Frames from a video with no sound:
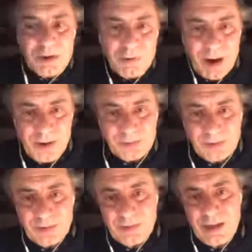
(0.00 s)
around,
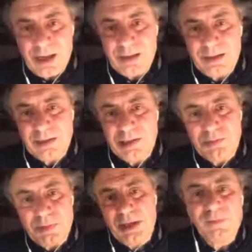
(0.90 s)
and it is
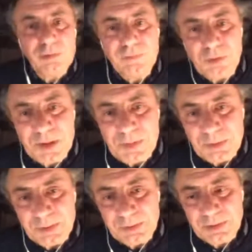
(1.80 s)
meaningful for
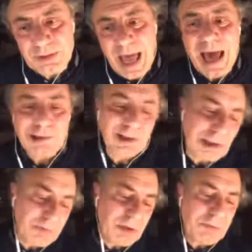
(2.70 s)
people, as it has
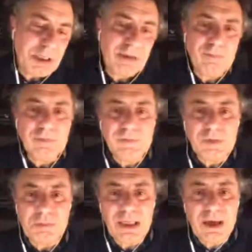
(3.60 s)
been meaningful for
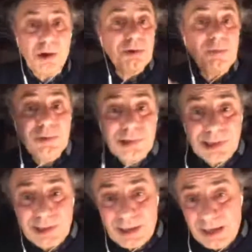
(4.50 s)
me. Other music
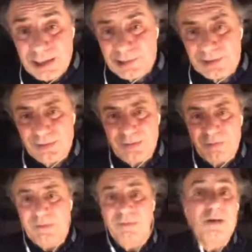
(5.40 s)
that I listen to have
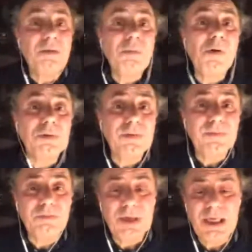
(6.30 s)
been very important for
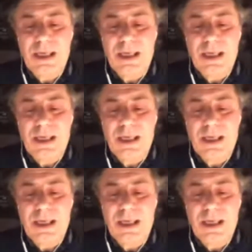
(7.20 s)
me.